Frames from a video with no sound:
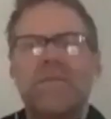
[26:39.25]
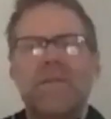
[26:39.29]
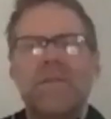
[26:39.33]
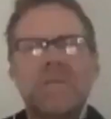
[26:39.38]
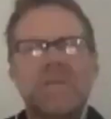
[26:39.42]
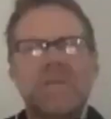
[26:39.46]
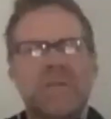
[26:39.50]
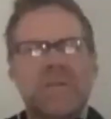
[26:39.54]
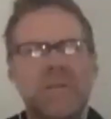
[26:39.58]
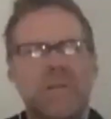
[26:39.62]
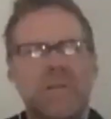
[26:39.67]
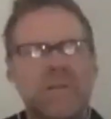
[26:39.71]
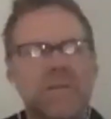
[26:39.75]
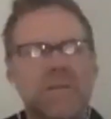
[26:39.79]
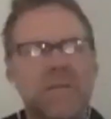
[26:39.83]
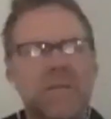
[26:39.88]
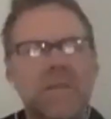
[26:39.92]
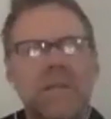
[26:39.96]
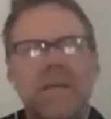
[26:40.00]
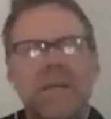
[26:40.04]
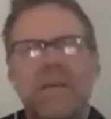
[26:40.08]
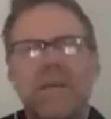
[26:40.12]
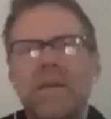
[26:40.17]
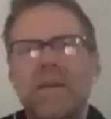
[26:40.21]

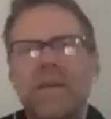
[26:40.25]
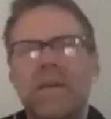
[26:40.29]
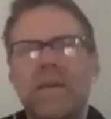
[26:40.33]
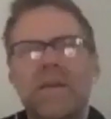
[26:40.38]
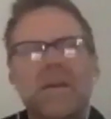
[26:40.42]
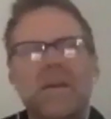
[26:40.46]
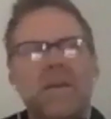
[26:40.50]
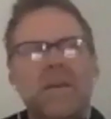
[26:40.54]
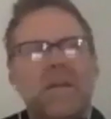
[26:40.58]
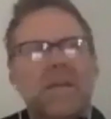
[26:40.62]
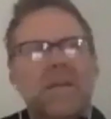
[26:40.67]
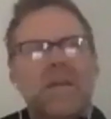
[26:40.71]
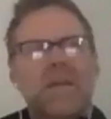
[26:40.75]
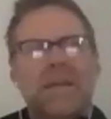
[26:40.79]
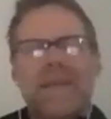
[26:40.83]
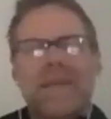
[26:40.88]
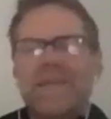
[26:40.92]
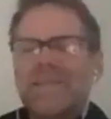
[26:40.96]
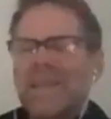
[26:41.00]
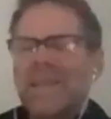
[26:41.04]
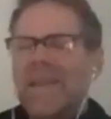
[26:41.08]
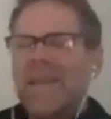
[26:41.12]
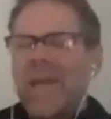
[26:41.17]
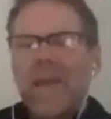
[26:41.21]
uncertainty,
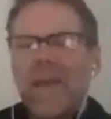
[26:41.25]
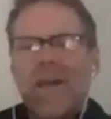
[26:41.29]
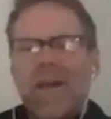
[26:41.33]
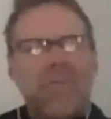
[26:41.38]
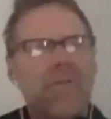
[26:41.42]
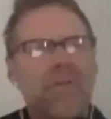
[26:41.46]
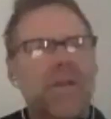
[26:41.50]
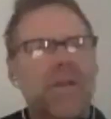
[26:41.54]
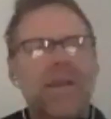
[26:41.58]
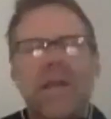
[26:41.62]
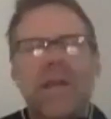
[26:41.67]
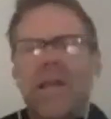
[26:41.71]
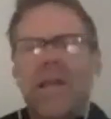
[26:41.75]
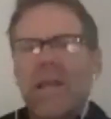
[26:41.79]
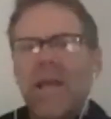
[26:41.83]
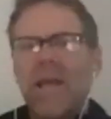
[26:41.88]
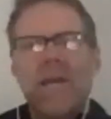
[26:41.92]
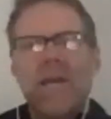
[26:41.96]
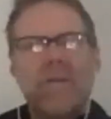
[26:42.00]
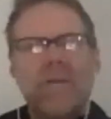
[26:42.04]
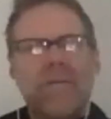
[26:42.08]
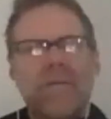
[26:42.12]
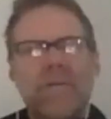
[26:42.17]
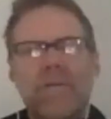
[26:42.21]
is an everyday
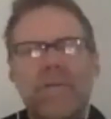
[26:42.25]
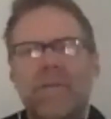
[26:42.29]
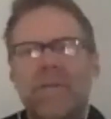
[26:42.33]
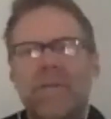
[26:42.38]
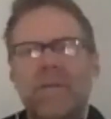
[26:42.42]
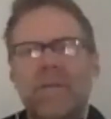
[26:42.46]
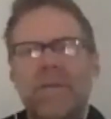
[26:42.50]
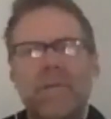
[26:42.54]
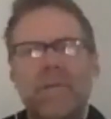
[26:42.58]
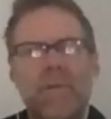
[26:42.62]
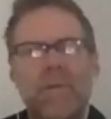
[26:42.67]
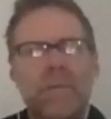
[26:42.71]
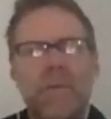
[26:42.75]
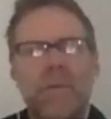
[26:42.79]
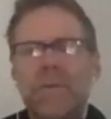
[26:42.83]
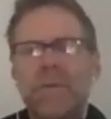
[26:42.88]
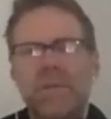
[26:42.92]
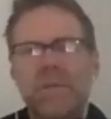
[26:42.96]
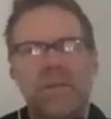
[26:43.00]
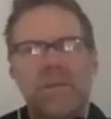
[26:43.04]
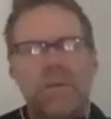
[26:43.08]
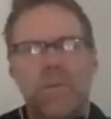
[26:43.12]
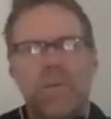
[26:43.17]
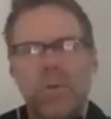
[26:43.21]
life for
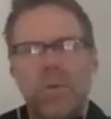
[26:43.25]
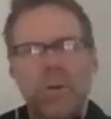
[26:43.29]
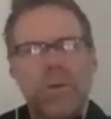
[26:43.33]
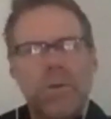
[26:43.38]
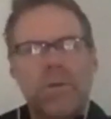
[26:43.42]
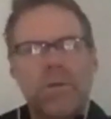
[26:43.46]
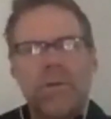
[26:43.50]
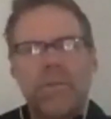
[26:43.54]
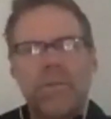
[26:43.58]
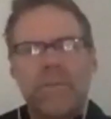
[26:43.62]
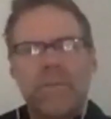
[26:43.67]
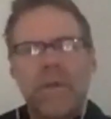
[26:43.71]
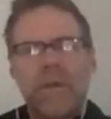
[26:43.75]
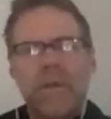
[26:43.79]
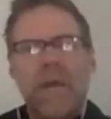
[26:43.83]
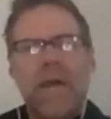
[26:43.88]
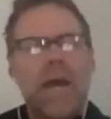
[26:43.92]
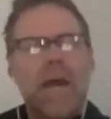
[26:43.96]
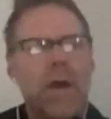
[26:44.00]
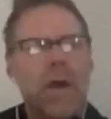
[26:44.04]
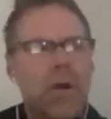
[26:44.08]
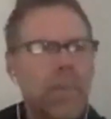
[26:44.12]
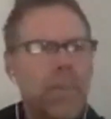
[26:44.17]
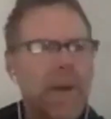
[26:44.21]
most of the world. Mm-hmm.
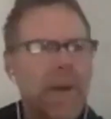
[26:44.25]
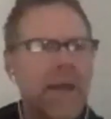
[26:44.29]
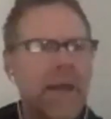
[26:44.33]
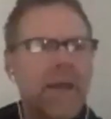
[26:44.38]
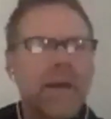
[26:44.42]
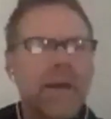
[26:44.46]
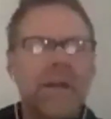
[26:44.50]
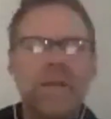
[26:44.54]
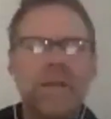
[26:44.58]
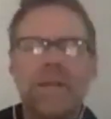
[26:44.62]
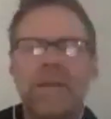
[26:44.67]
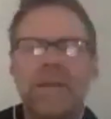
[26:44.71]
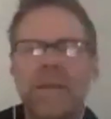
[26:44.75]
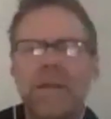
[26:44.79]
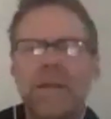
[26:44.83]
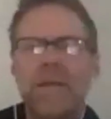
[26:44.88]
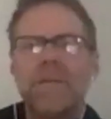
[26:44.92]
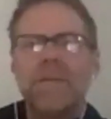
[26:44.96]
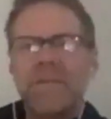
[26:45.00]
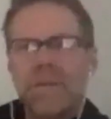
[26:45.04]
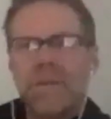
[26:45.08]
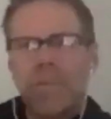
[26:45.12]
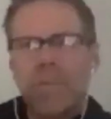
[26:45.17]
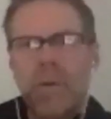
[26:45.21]
How am I going to
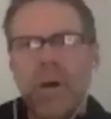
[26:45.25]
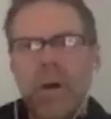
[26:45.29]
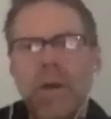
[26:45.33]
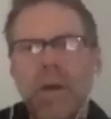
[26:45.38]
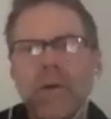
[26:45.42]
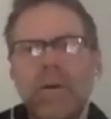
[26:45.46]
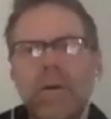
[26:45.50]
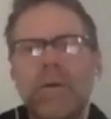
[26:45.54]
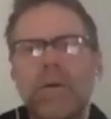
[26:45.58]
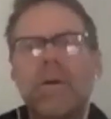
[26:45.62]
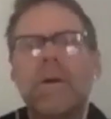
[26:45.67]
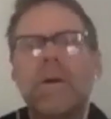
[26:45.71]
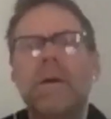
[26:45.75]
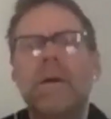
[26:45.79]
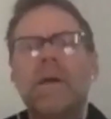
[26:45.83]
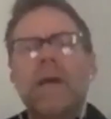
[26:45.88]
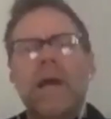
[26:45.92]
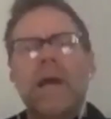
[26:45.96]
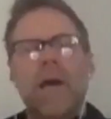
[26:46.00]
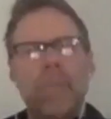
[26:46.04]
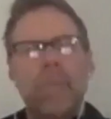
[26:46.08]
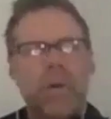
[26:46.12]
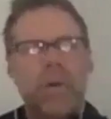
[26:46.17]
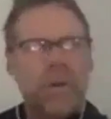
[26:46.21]
live tomorrow?
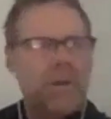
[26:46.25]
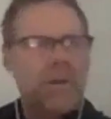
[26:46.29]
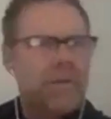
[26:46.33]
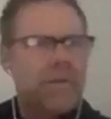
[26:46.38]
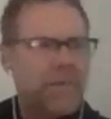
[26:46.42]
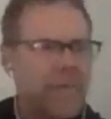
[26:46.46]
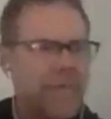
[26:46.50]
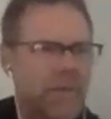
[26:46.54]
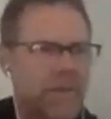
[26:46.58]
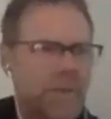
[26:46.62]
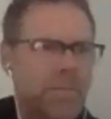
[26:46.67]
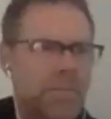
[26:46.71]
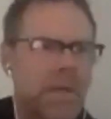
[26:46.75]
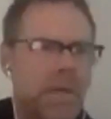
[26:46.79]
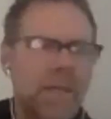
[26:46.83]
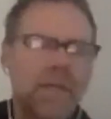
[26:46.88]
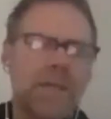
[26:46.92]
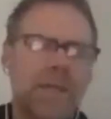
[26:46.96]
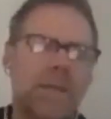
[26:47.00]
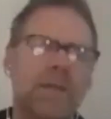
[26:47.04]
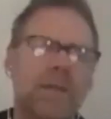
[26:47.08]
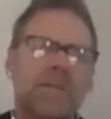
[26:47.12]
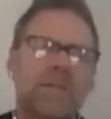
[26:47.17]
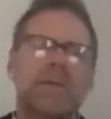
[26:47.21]
how am I going to feed my
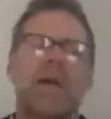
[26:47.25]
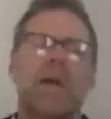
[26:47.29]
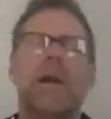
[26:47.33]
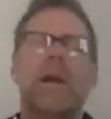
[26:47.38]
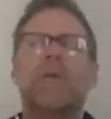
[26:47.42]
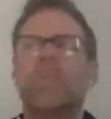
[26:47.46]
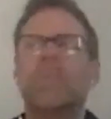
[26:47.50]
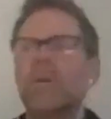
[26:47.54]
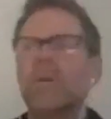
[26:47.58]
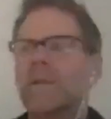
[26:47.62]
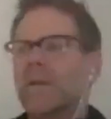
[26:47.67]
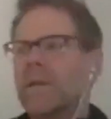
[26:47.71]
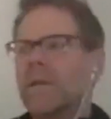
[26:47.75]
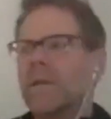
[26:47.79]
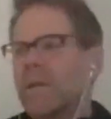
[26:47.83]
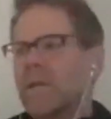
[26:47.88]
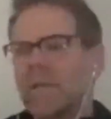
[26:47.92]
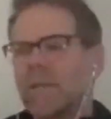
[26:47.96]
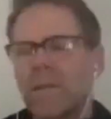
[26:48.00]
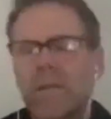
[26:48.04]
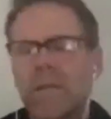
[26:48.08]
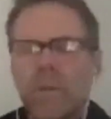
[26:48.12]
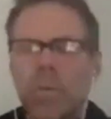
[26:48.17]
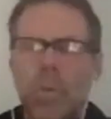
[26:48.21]
kids? How am I going to get
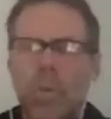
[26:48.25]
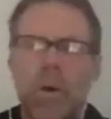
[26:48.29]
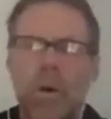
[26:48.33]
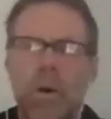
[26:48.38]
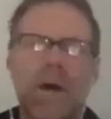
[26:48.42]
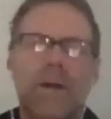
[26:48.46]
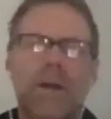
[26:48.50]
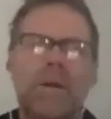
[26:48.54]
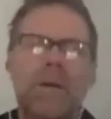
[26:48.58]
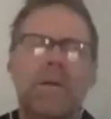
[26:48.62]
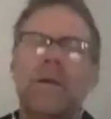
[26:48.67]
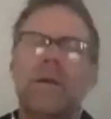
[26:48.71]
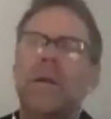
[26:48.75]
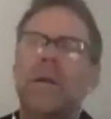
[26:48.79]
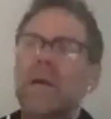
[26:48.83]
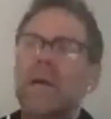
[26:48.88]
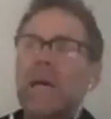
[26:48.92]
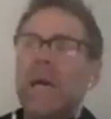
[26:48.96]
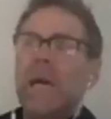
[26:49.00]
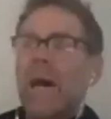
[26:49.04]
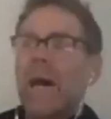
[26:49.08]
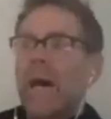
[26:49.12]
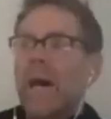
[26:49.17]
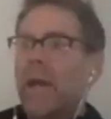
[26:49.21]
clean water?
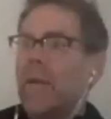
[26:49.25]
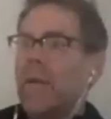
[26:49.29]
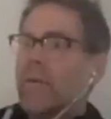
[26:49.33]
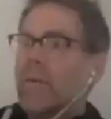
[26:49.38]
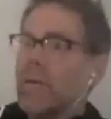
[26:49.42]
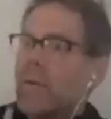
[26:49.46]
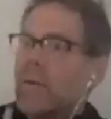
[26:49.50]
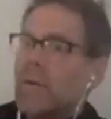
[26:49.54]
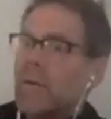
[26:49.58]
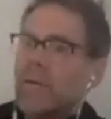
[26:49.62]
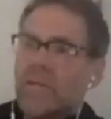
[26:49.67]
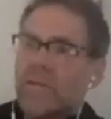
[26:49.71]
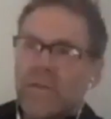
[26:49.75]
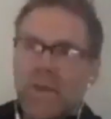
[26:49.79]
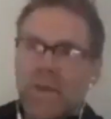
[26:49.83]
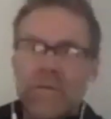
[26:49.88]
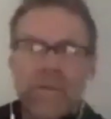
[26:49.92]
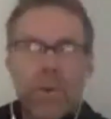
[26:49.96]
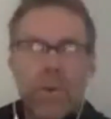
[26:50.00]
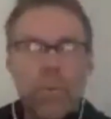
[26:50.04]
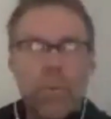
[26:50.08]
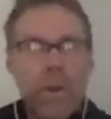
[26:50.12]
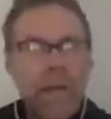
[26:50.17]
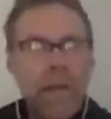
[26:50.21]
I don't know. And
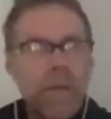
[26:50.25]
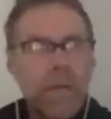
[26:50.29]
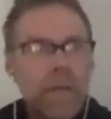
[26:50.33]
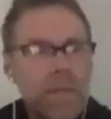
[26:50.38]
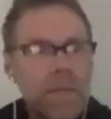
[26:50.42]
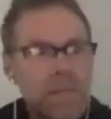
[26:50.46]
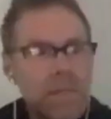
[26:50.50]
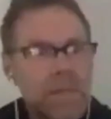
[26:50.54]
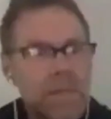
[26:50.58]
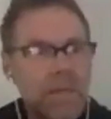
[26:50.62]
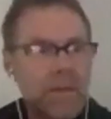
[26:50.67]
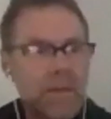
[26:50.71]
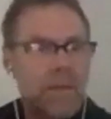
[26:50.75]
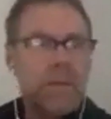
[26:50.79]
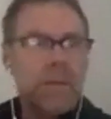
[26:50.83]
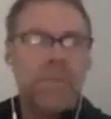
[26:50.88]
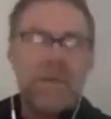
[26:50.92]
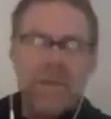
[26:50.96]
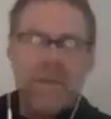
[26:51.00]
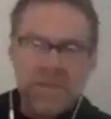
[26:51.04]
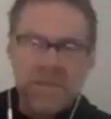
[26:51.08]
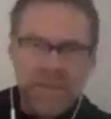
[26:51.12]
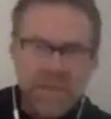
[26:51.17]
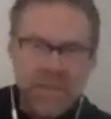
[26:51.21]
if the rain doesn't come,
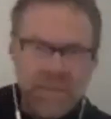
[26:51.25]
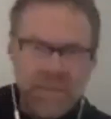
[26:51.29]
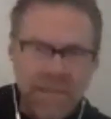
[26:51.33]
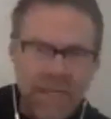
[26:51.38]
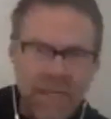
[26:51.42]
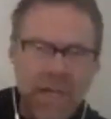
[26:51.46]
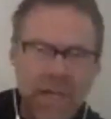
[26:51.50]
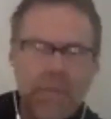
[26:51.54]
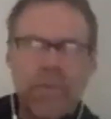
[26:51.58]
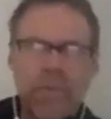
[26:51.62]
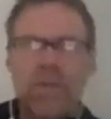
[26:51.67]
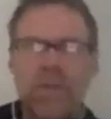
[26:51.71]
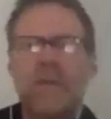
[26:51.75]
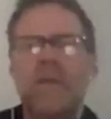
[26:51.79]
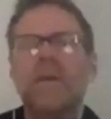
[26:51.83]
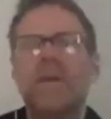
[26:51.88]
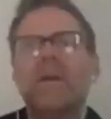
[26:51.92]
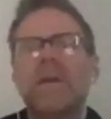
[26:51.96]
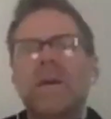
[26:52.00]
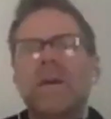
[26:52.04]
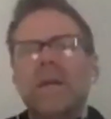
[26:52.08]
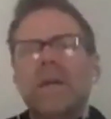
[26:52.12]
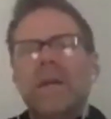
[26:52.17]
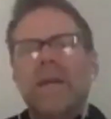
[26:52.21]
this doesn't happen.
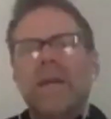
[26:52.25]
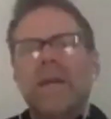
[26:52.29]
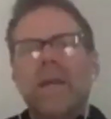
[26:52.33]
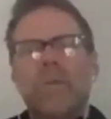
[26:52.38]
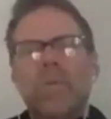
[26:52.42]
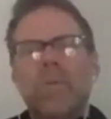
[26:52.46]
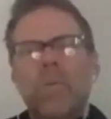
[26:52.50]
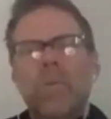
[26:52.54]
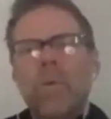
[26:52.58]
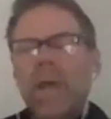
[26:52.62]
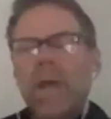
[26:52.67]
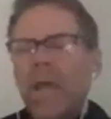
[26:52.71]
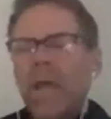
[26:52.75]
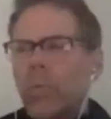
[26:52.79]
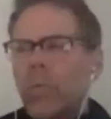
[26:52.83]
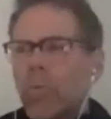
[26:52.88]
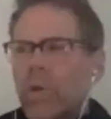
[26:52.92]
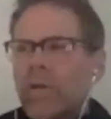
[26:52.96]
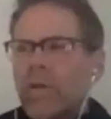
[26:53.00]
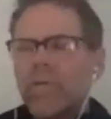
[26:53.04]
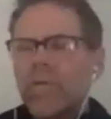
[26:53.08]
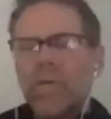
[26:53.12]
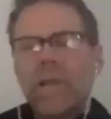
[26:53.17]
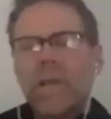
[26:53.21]
Mm. And and
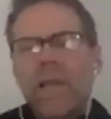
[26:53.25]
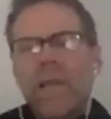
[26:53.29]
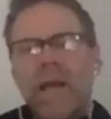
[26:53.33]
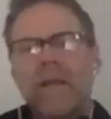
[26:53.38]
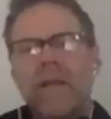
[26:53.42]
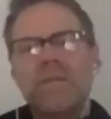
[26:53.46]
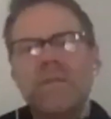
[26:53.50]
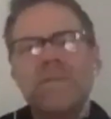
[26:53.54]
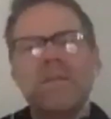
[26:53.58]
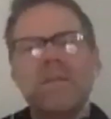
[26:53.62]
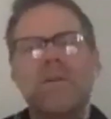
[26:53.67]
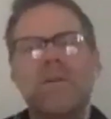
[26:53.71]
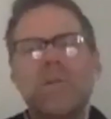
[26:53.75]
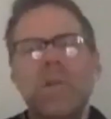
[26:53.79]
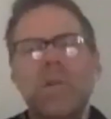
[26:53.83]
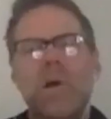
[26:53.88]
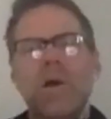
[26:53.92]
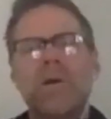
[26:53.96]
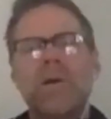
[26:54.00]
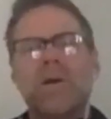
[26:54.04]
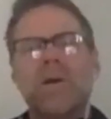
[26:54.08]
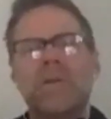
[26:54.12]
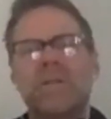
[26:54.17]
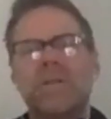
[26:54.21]
we've relied so
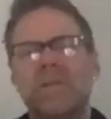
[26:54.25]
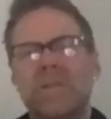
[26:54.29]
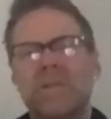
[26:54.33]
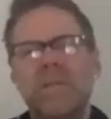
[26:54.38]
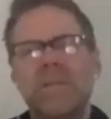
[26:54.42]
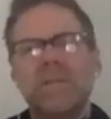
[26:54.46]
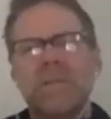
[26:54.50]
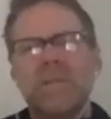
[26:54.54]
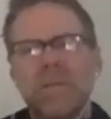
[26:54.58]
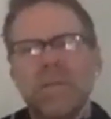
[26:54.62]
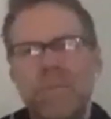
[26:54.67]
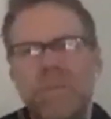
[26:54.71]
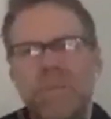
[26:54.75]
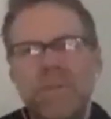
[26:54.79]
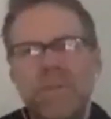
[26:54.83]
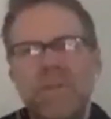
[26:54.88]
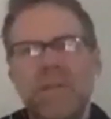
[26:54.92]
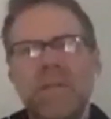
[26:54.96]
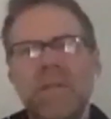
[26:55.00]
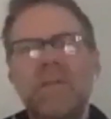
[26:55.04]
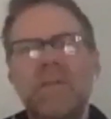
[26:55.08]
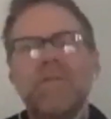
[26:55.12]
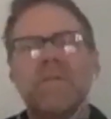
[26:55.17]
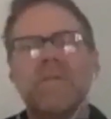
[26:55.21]
long on systems
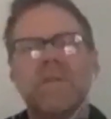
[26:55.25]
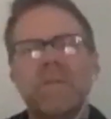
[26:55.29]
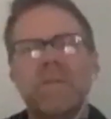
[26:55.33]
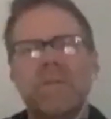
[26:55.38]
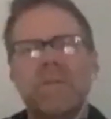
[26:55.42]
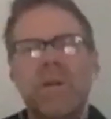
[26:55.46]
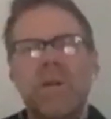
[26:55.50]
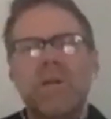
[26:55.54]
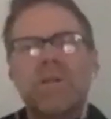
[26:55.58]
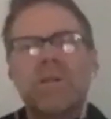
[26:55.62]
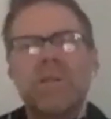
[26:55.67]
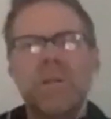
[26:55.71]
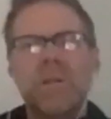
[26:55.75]
and infrastructure